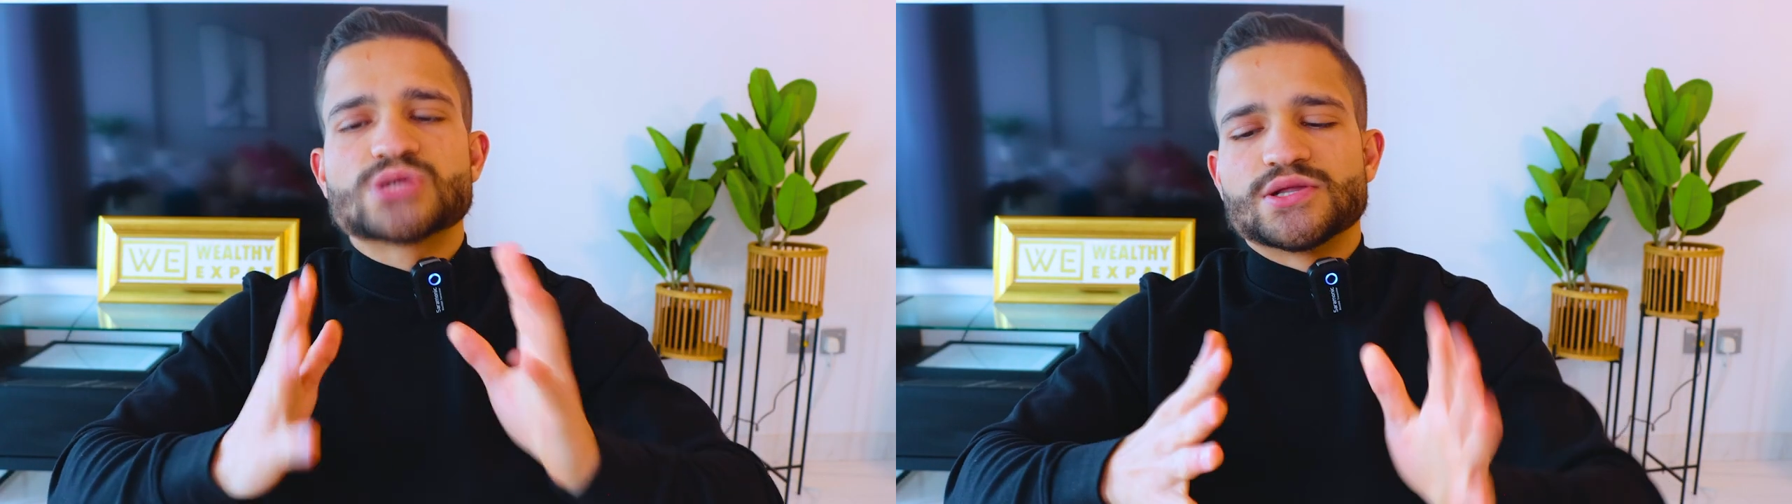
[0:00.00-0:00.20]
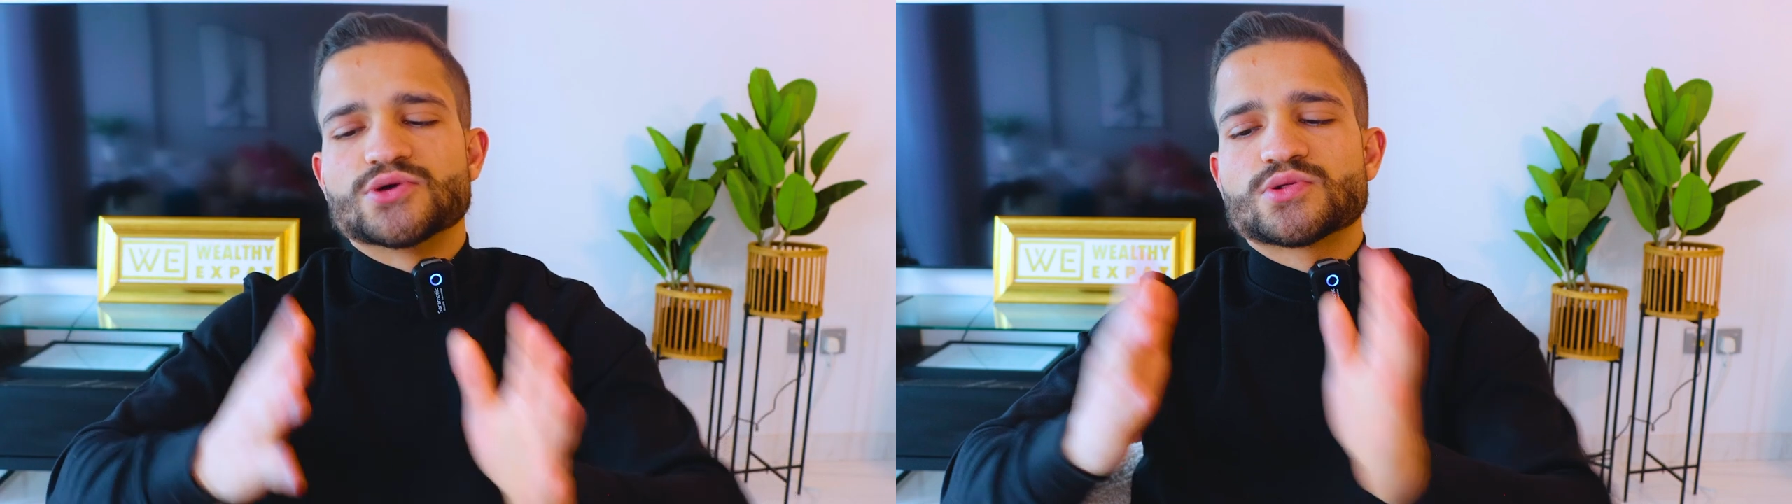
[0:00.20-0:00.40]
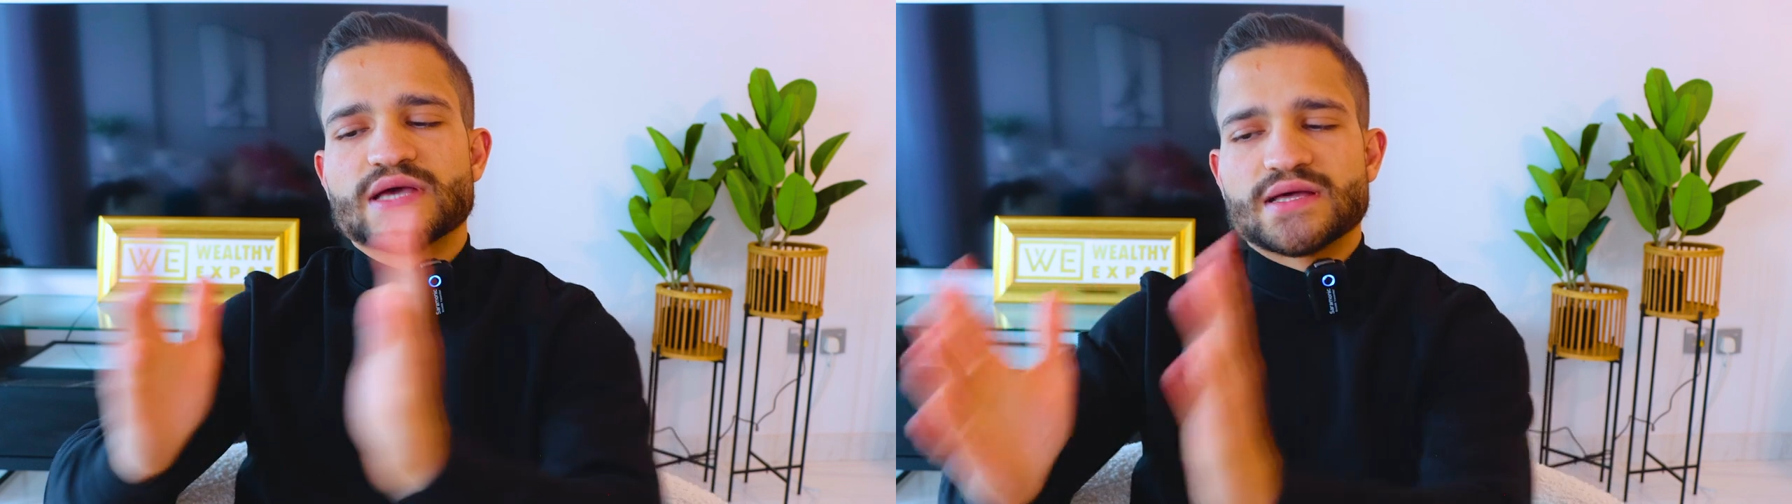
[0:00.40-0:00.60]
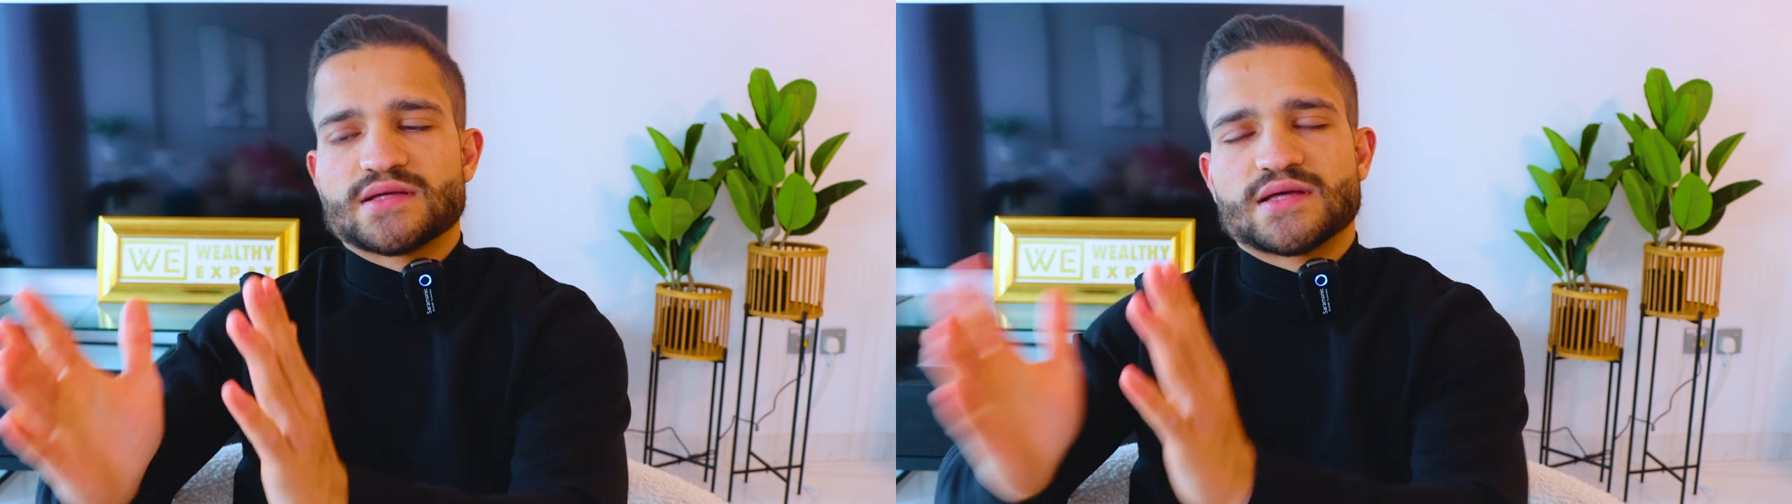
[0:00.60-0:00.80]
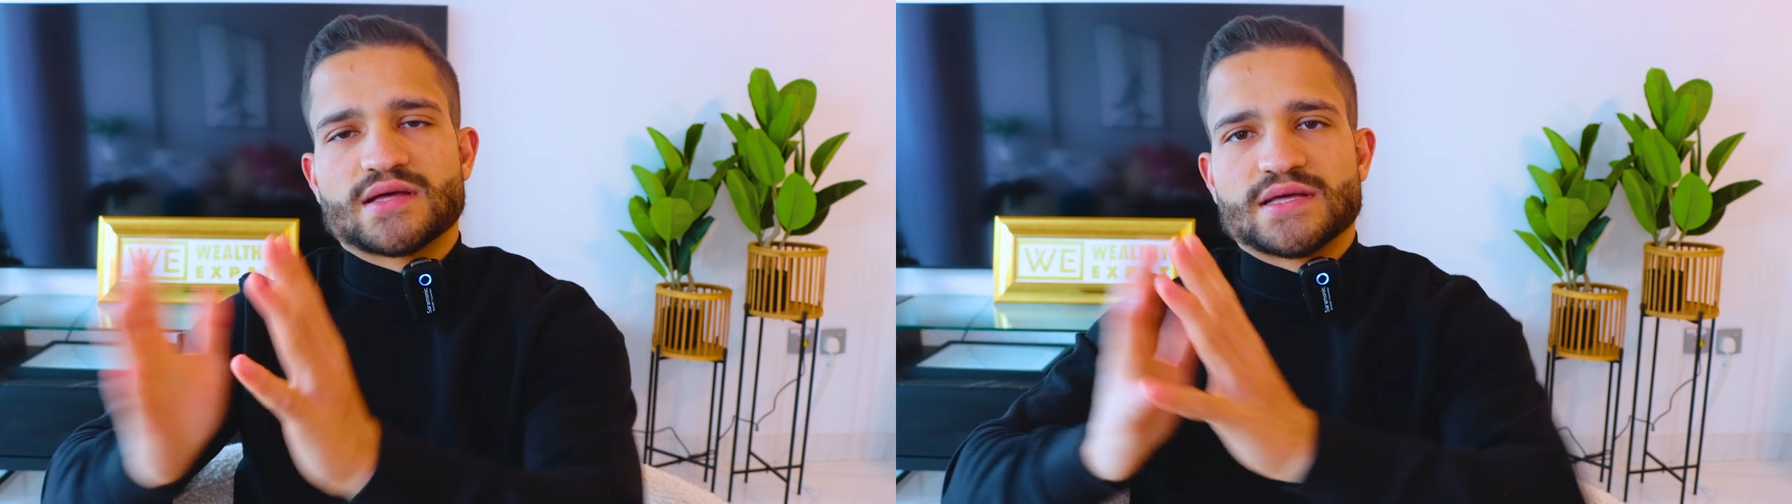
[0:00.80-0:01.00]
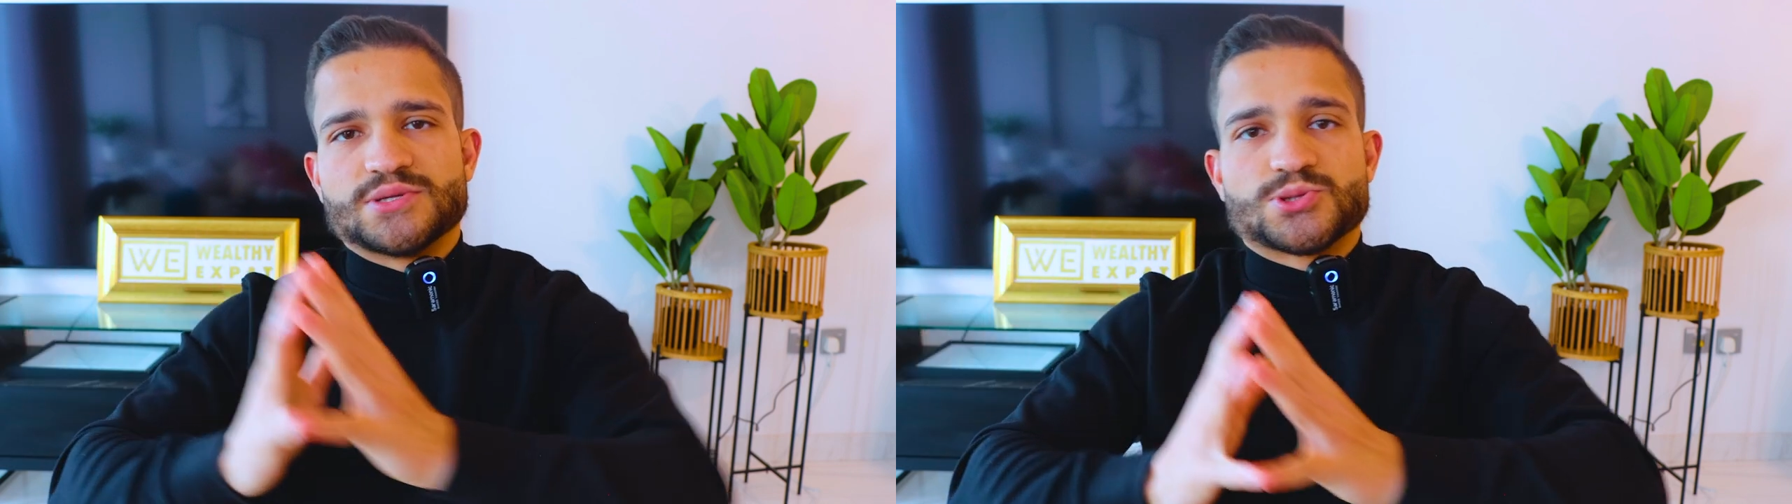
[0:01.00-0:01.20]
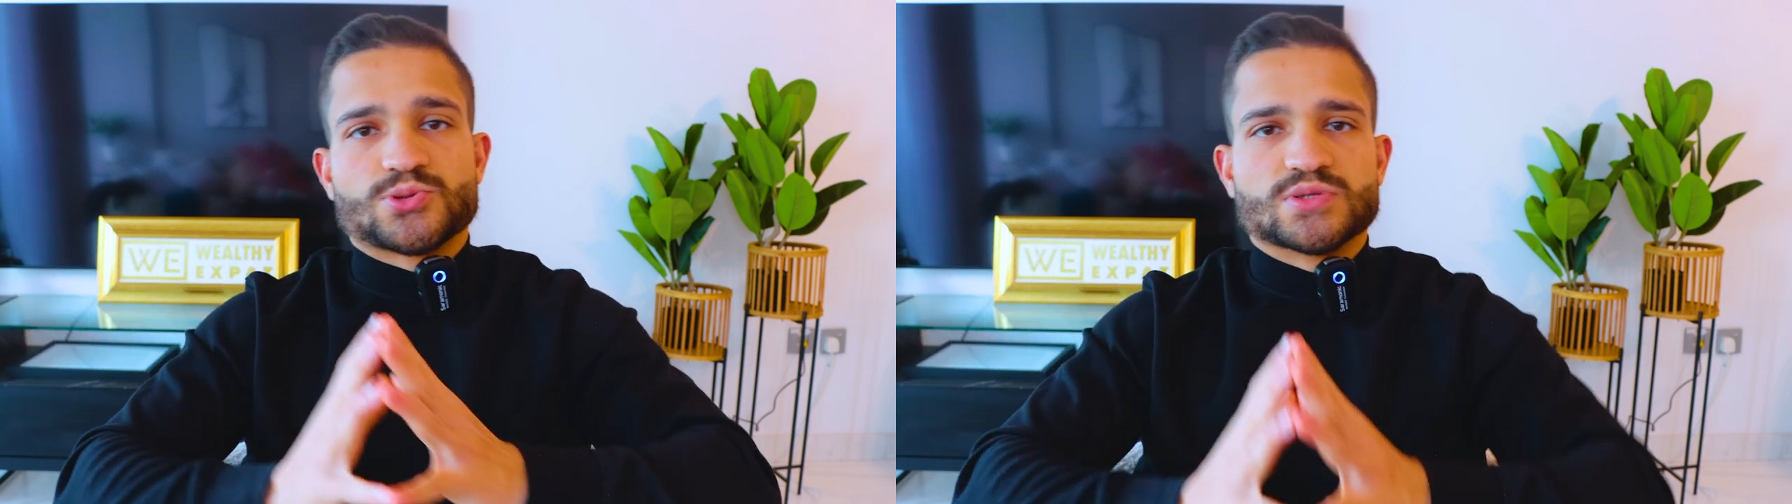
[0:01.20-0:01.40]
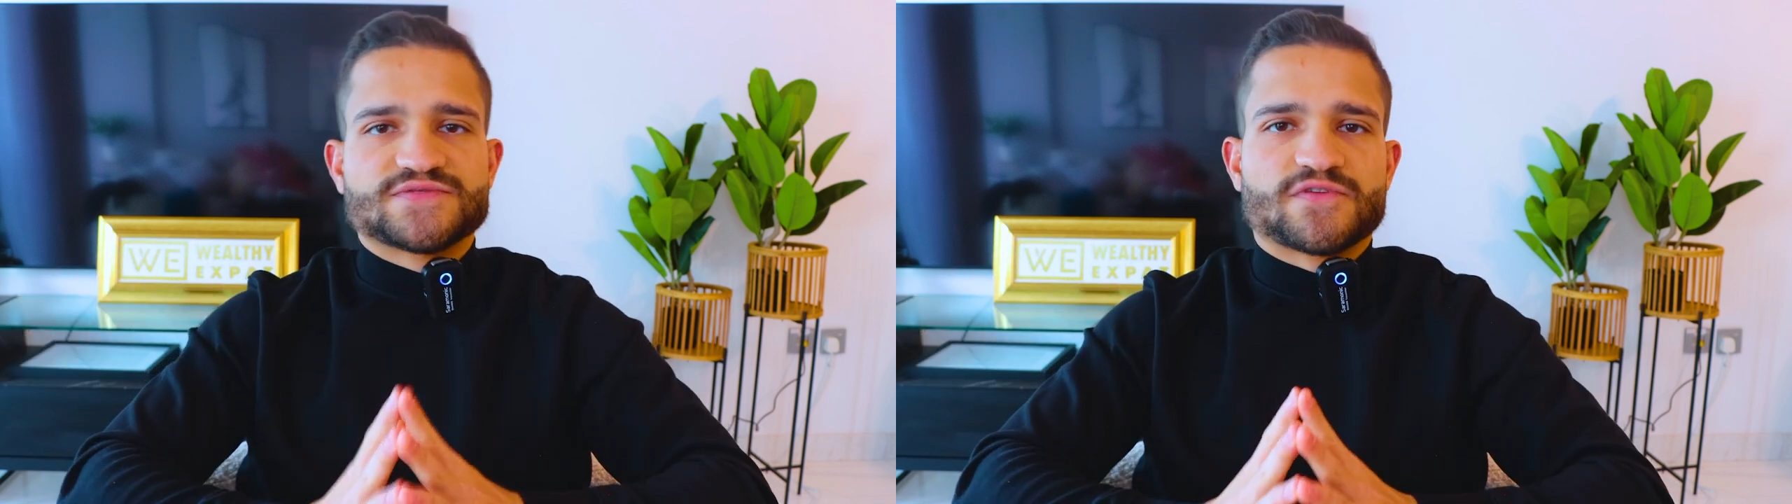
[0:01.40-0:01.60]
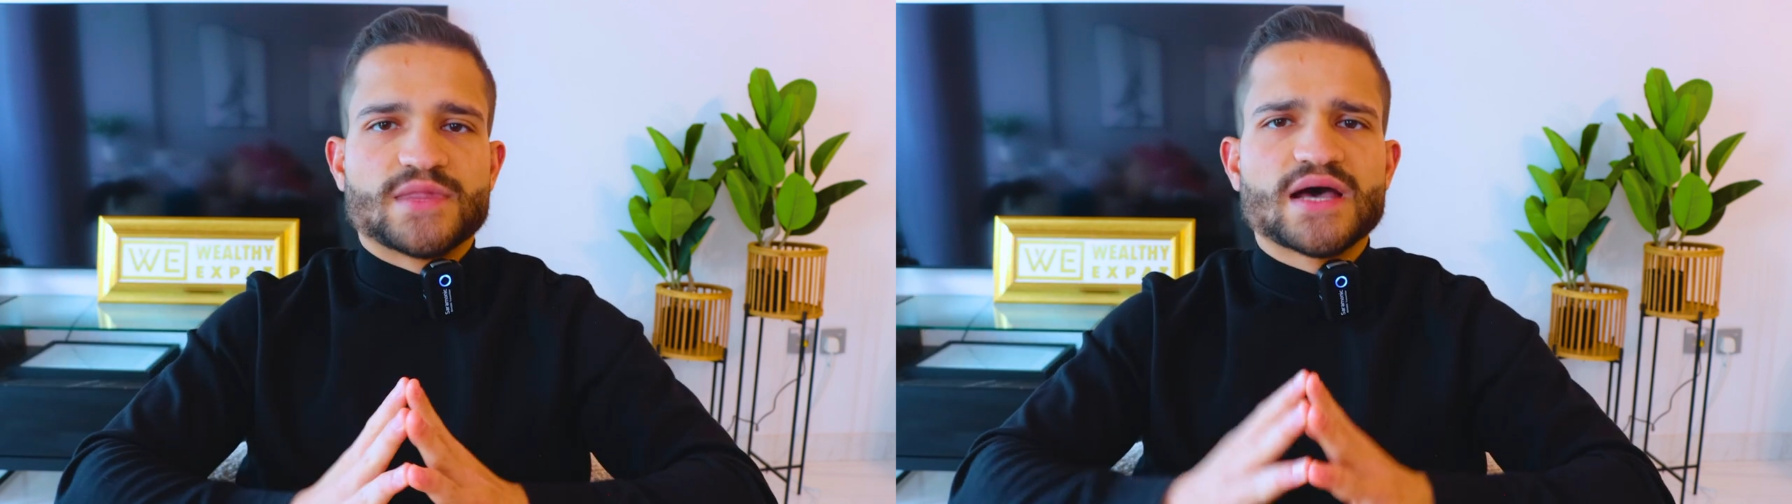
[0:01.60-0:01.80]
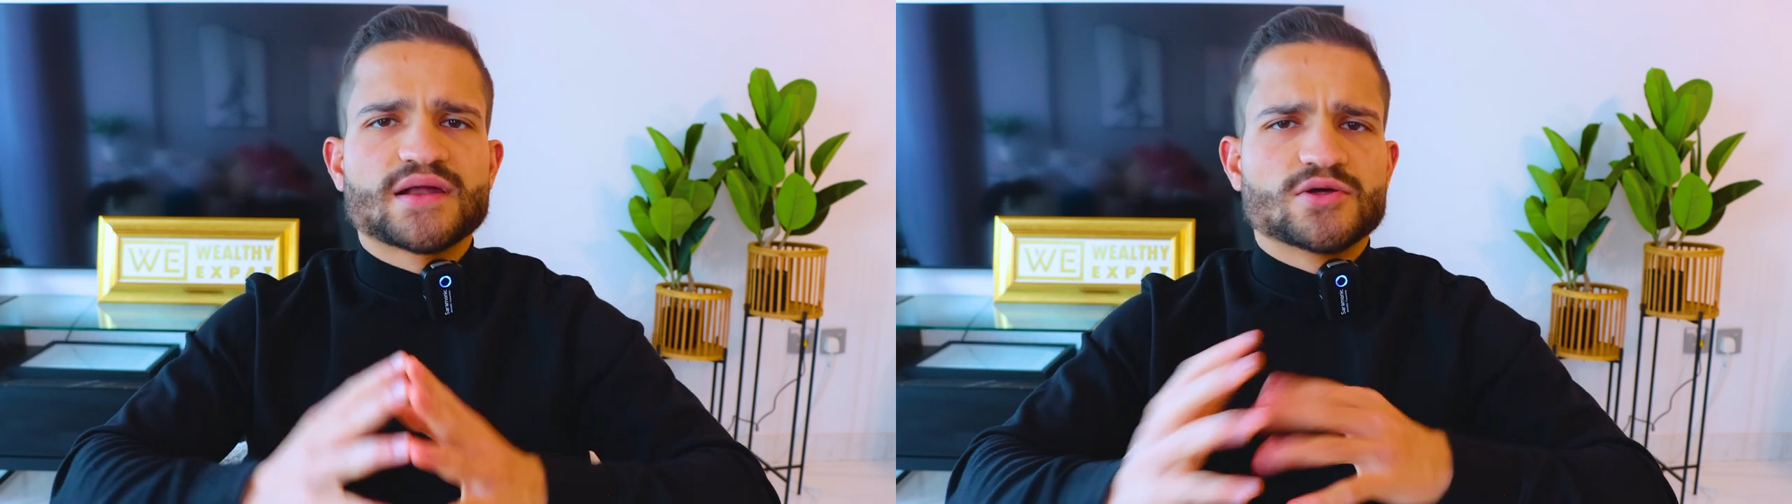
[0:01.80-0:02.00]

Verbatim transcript: and you'll get insurance from that.